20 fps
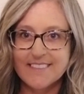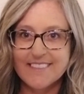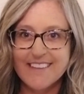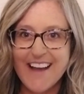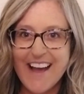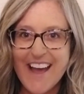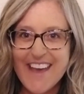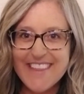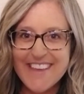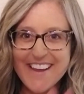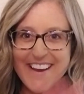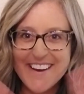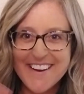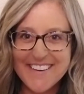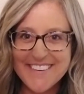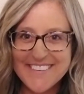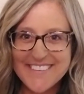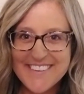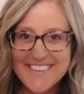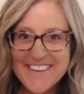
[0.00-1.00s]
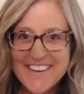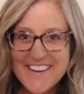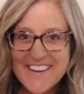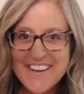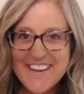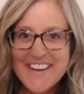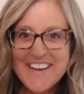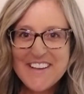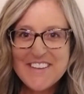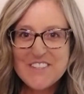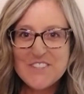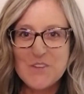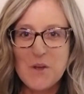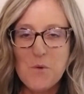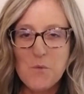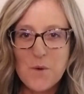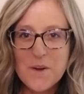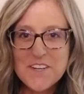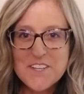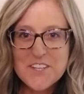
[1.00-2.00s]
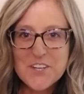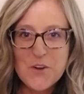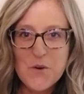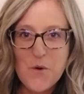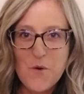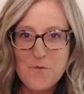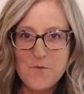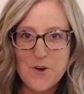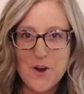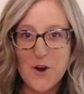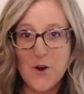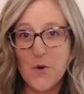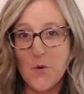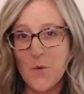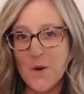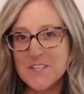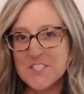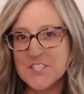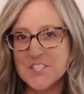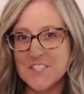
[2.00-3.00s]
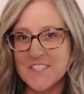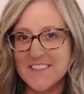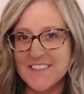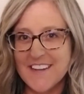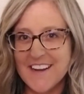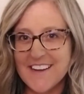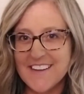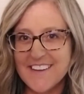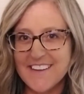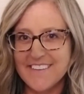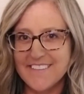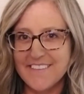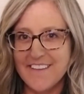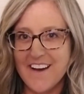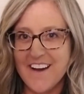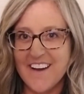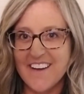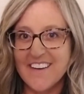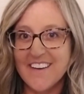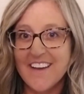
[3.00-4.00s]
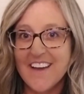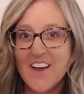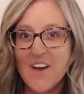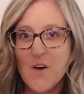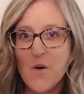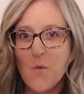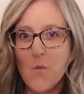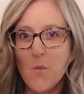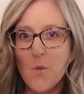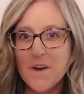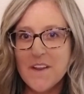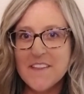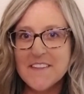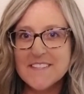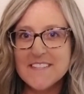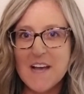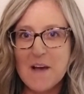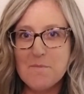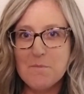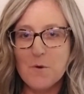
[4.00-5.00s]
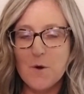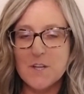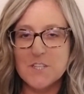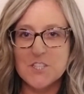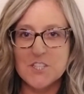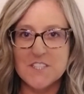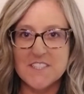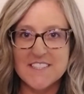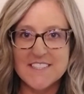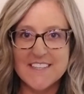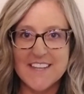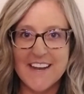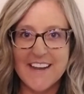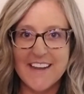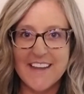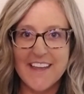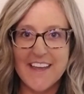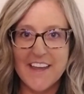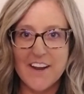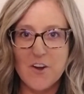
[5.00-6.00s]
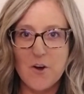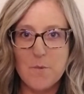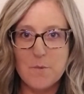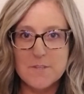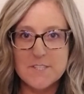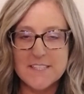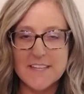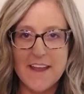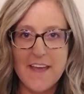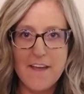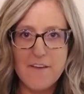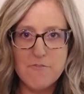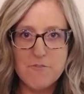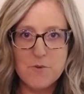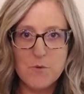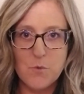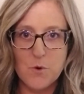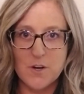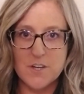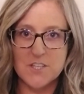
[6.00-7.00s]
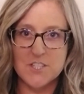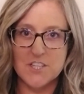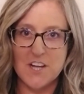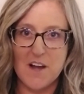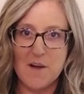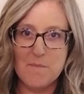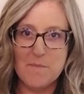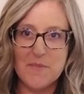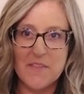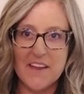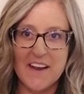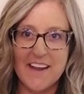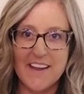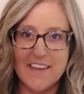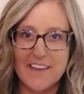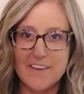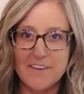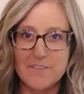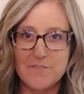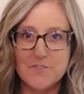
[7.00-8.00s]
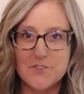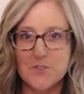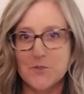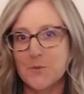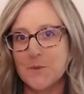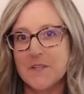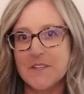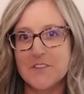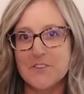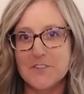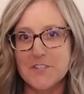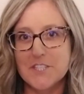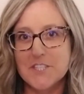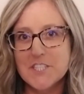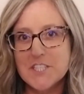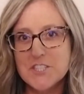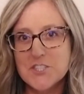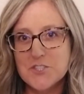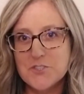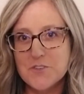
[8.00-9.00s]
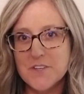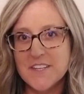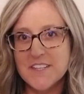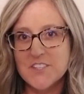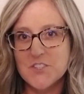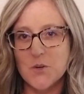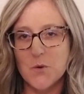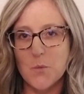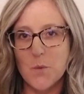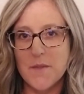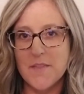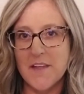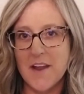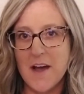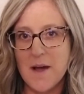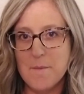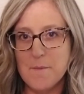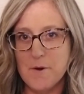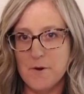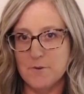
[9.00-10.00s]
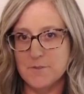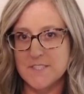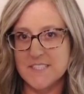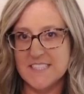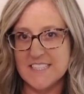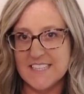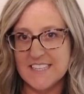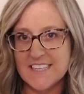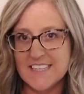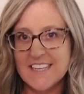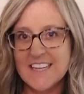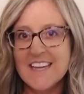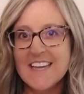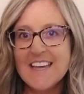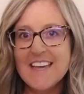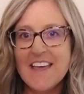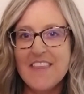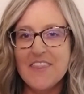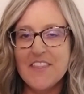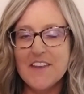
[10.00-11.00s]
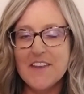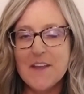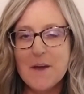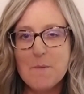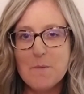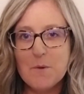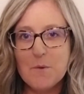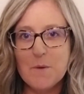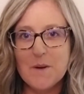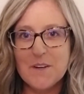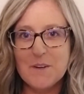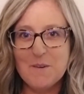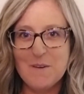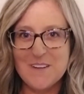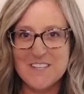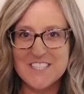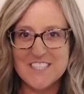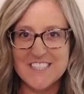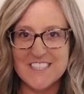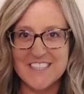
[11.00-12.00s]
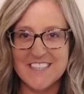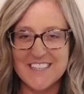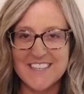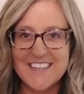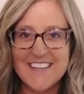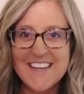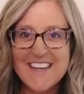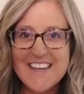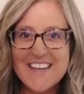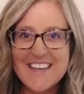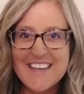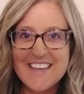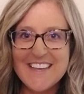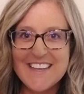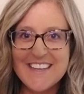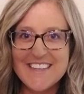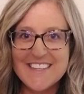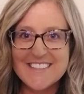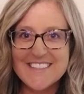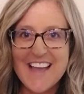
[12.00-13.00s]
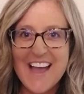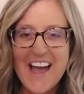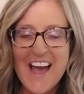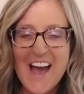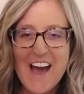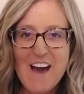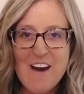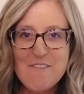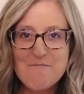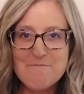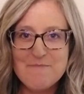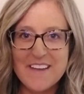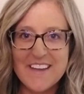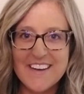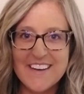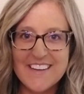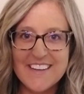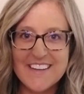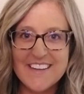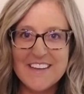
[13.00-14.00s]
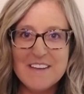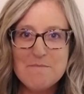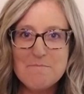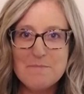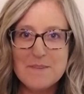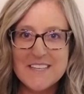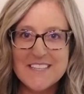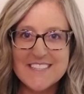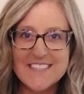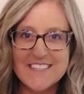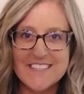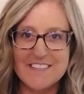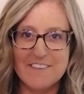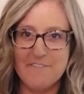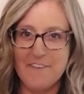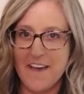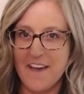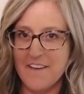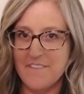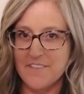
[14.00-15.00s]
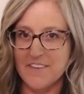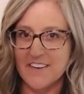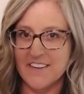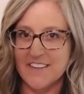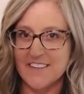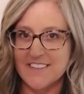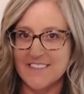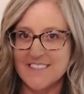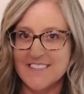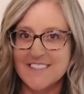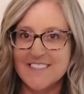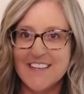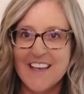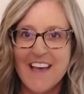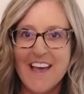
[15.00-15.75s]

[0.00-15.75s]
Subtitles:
Hi there. So I wanted to go over a question that I get a lot. One of the top questions that I get almost at every workshop that I give to either a district or one that I'm hosting, the number one question is how many pieces of evidence